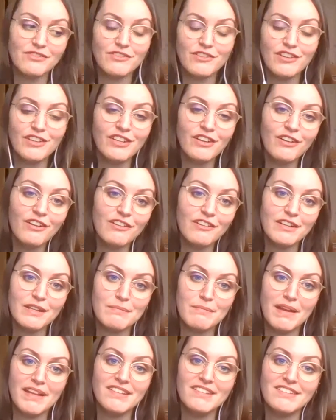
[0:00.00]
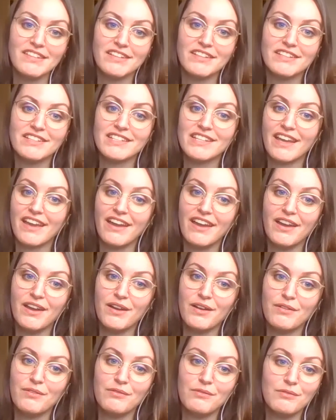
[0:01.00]
as Veronica already mentioned,
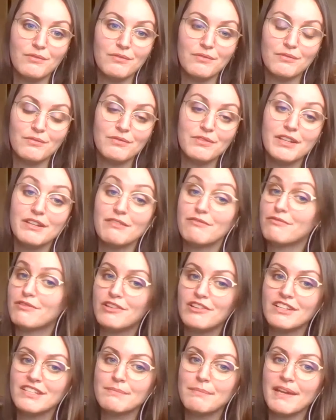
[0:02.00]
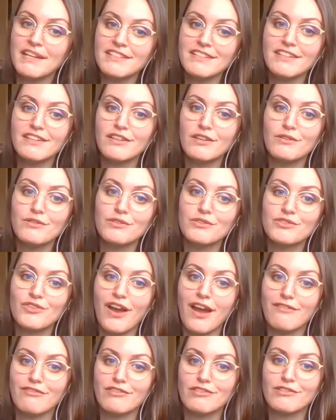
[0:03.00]
we're expecting local
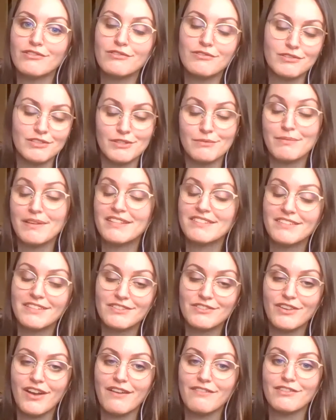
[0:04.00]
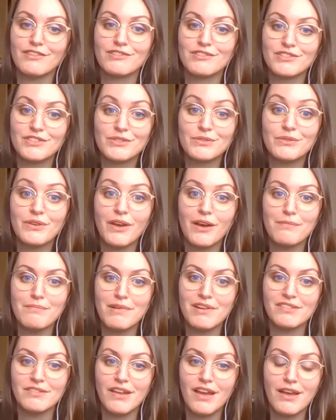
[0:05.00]
travel or domestic travel to
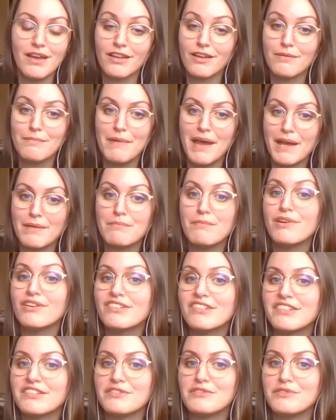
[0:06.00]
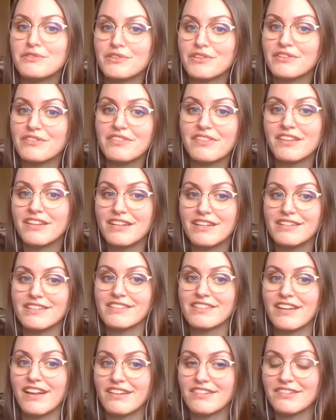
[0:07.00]
come back much sooner than
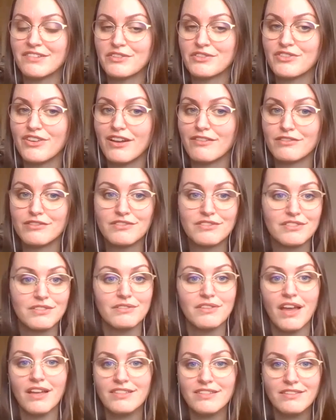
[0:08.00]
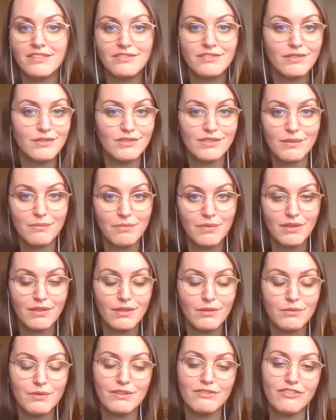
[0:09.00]
international travel. So that's also
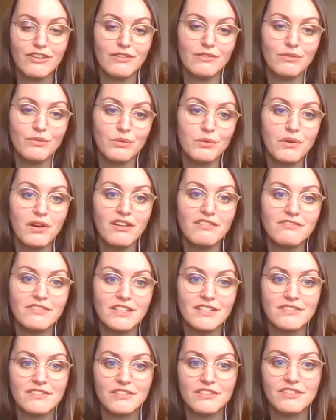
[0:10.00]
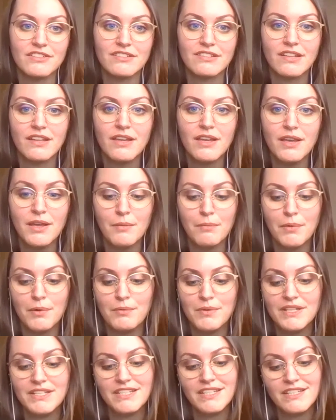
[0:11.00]
something that we found through our research.
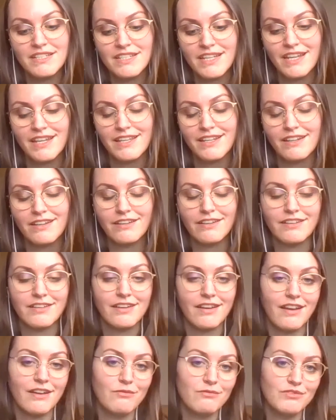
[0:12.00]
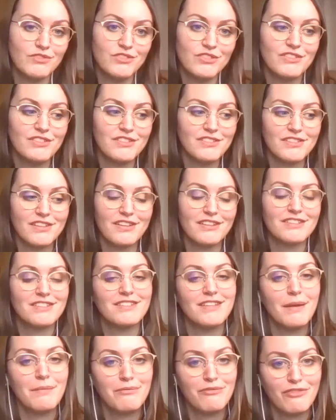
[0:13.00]
But we did take it just a
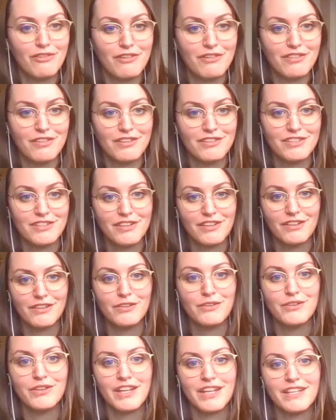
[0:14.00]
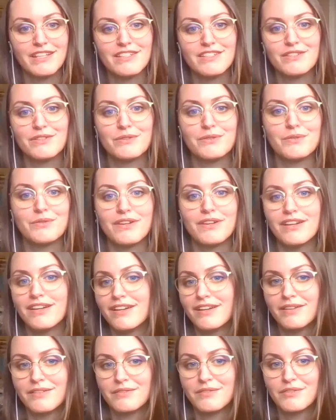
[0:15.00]
step further to look into
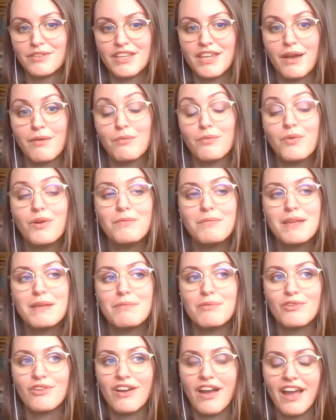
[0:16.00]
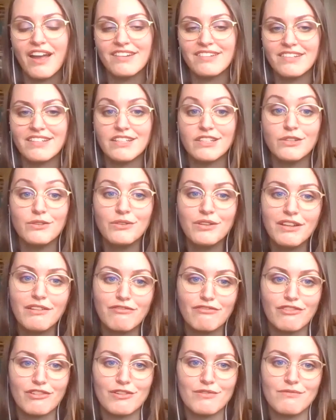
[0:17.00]
what people are actually
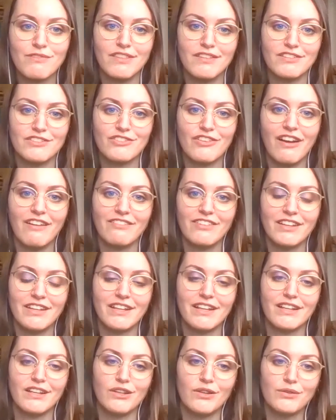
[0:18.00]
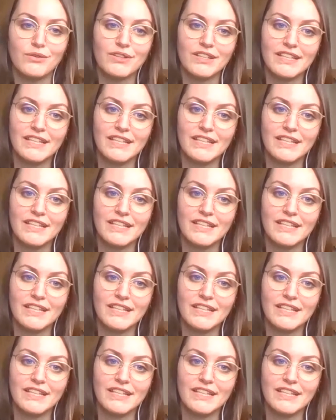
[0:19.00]
looking for when they're traveling